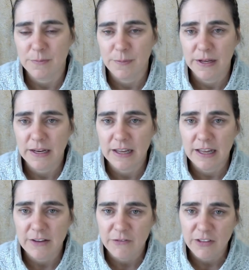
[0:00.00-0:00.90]
but
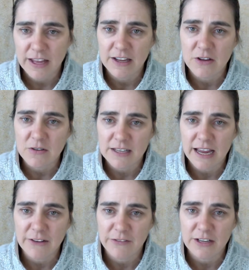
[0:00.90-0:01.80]
if they use
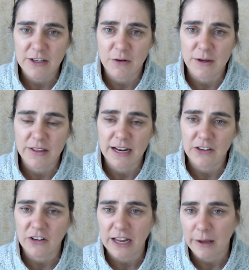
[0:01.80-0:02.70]
caffeine in a way that
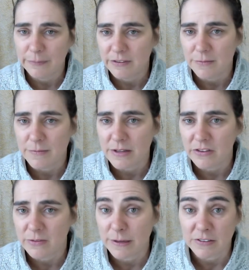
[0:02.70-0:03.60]
actually helps the meal
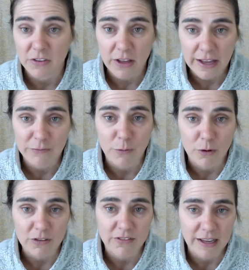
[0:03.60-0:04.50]
space, they'll have
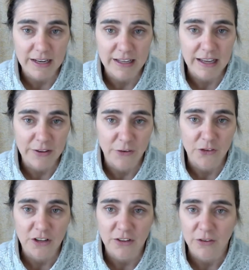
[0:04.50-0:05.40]
more steady
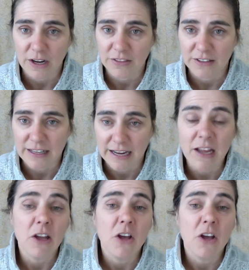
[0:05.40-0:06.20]
energy throughout the day.